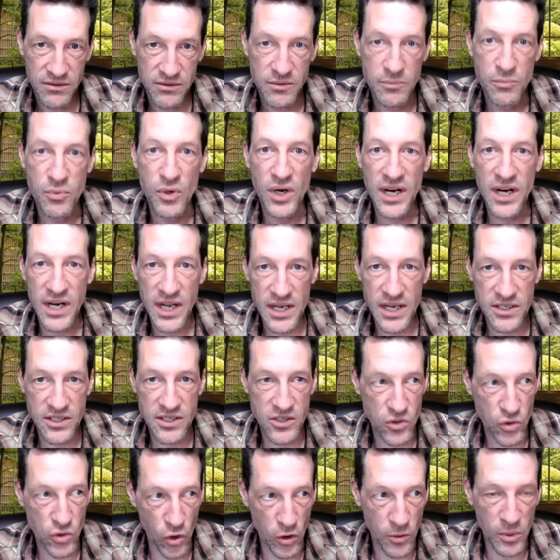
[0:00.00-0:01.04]
The brain has
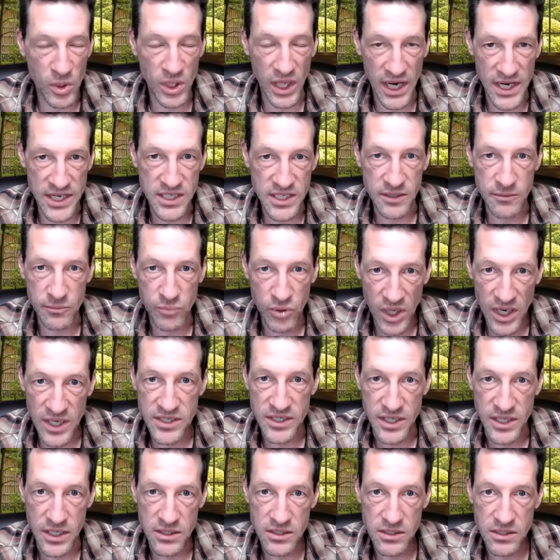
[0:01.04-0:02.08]
this normalizing
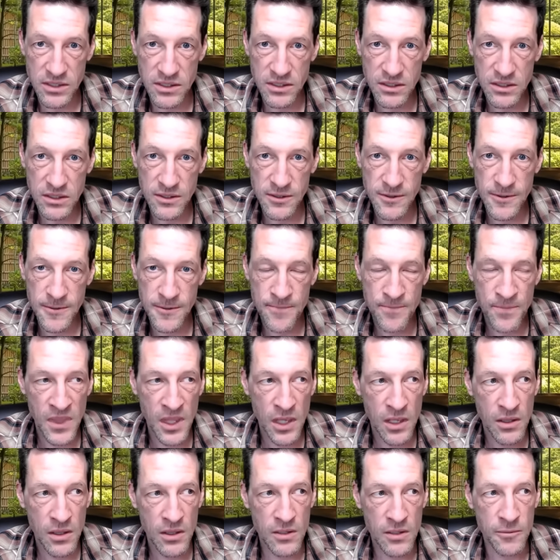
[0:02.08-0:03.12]
process.
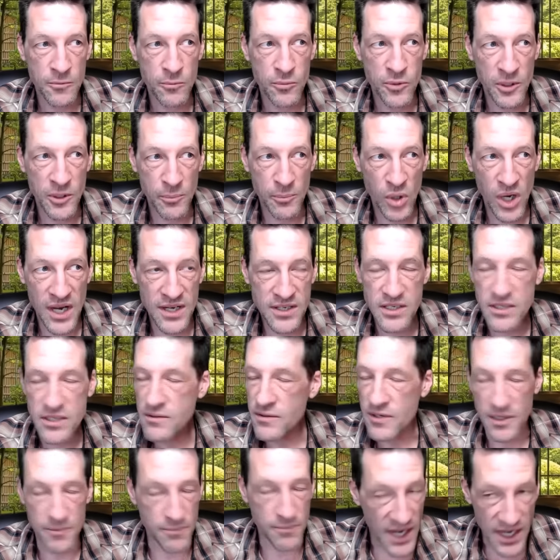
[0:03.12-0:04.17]
The, the process,
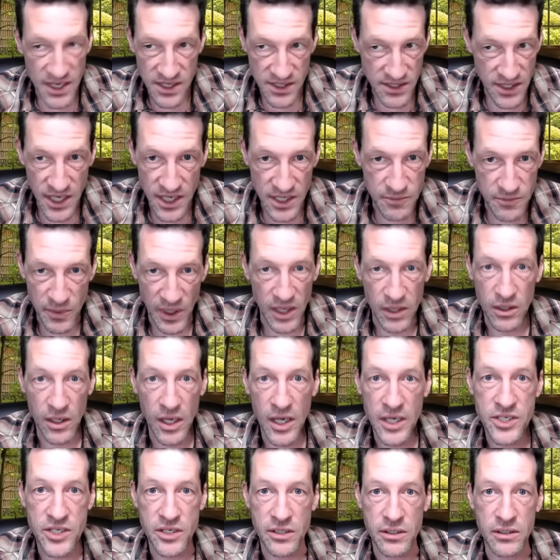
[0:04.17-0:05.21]
it makes sense
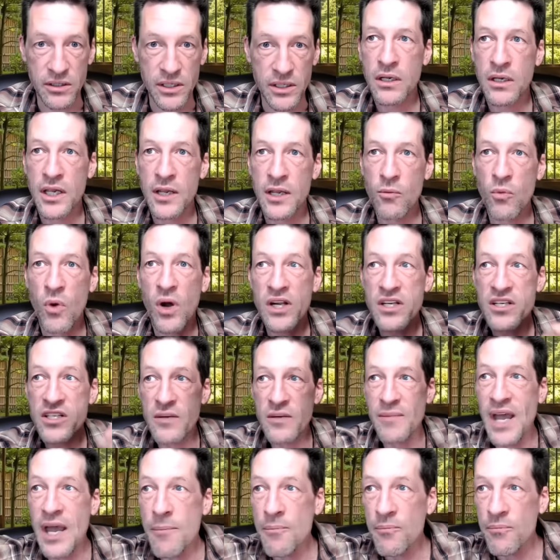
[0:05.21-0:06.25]
biologically. It wants to
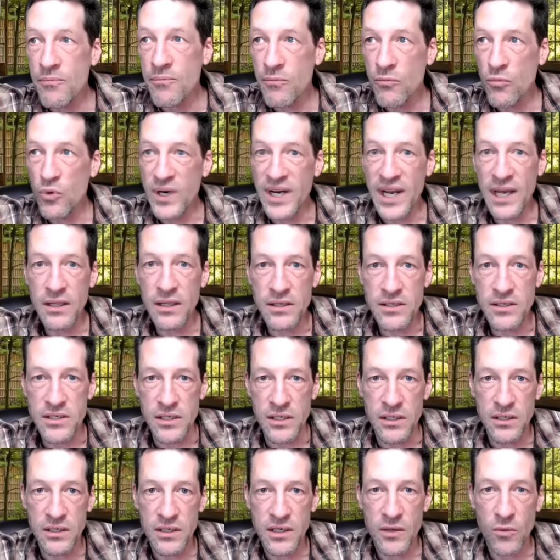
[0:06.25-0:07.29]
map reality,
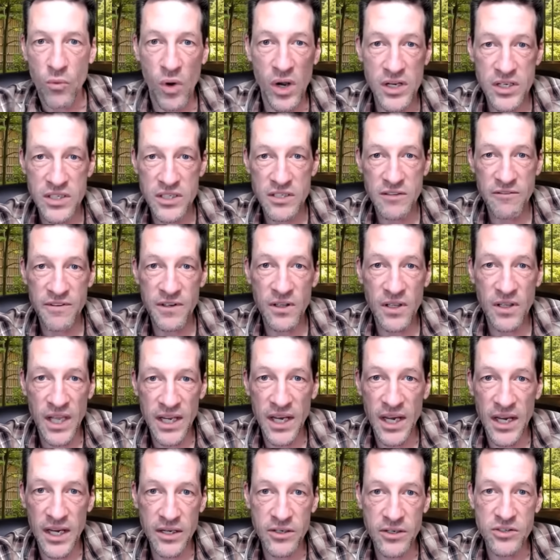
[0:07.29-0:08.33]
it wants to feel like
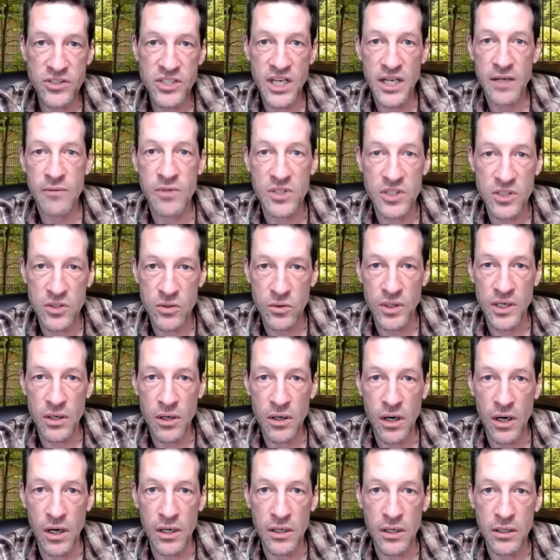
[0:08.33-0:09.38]
I understand what's going
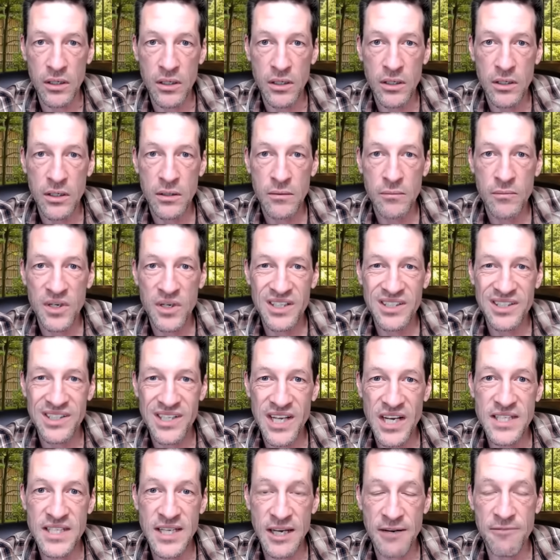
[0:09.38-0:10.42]
on because it
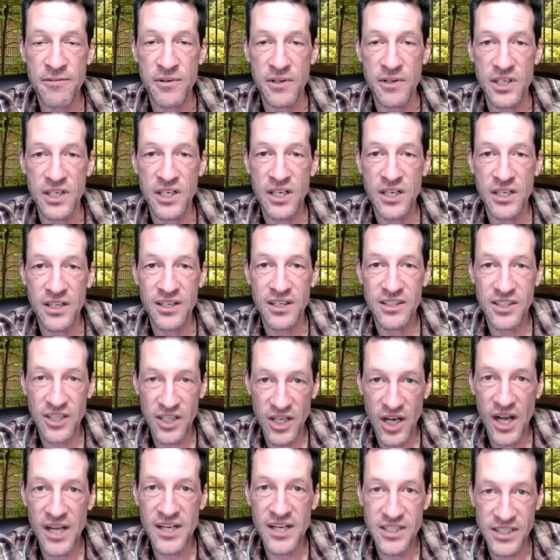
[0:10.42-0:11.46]
takes effort to, con- to
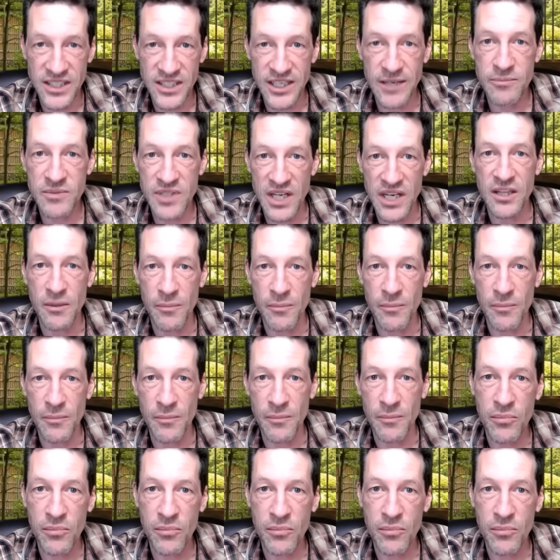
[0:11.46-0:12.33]
constantly update the map.